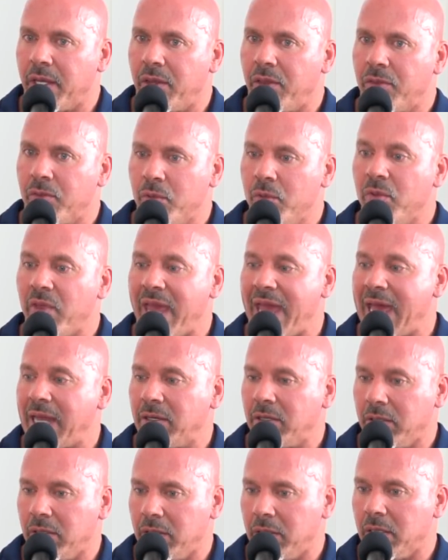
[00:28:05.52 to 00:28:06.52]
through
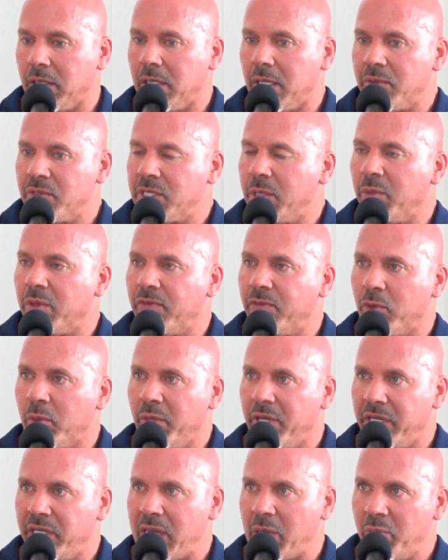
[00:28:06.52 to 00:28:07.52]
that, I was able to
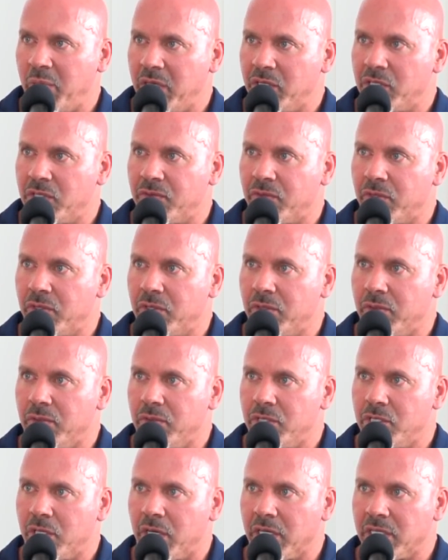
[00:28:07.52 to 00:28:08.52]
formulate that pitch for
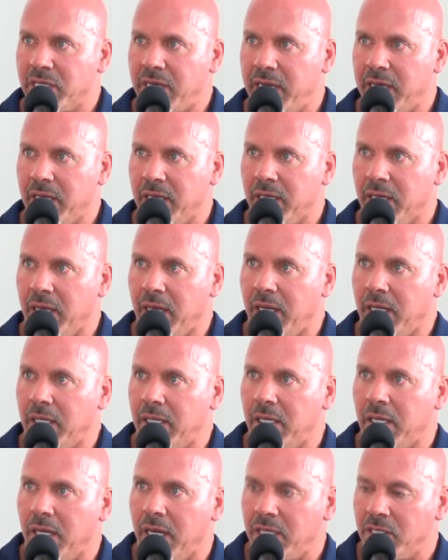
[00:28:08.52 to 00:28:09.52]
Shark Tank
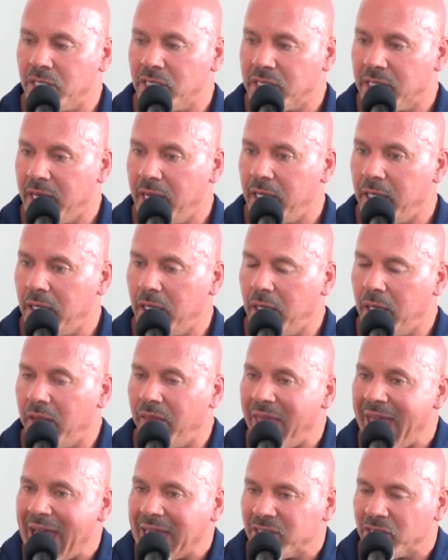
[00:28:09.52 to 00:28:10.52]
and HSN. And
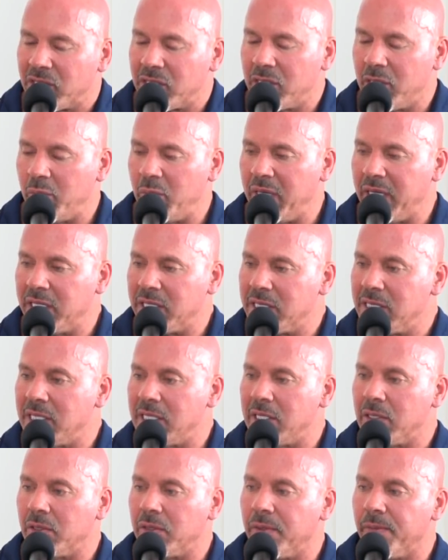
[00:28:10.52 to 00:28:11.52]
that's the biggest
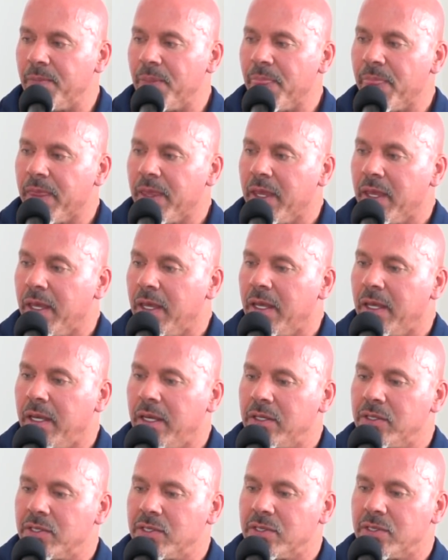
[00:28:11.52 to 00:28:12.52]
deal
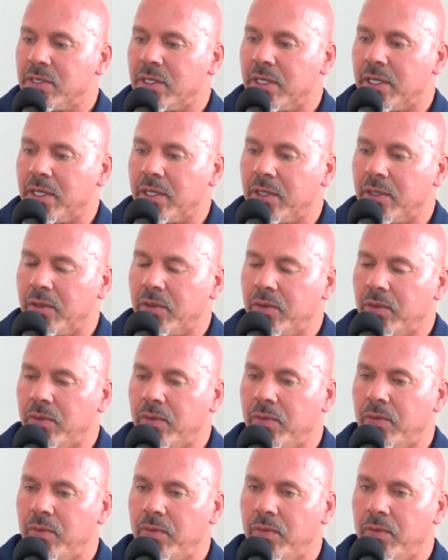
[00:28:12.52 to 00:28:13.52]
is
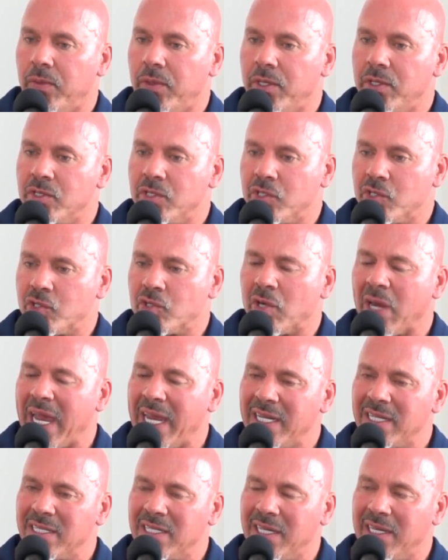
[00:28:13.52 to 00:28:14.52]
just
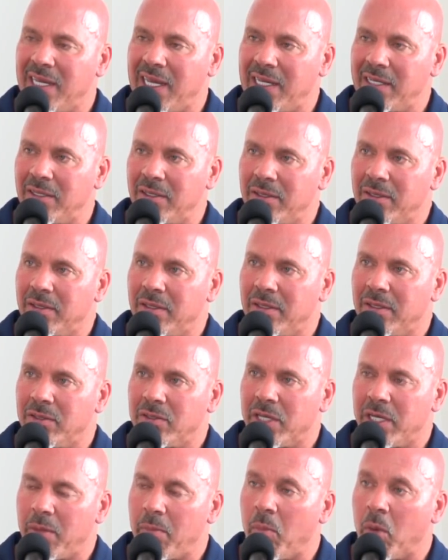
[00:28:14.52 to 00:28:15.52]
trying to
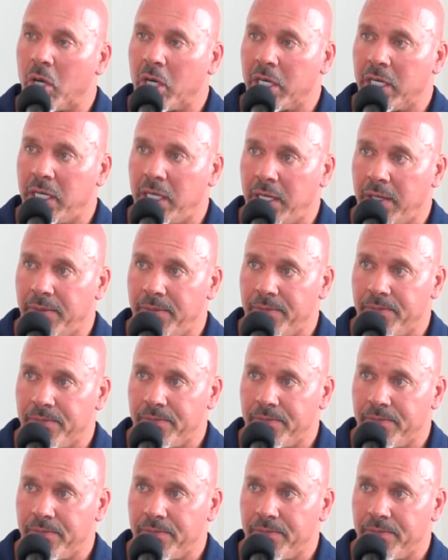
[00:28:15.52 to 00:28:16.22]
market it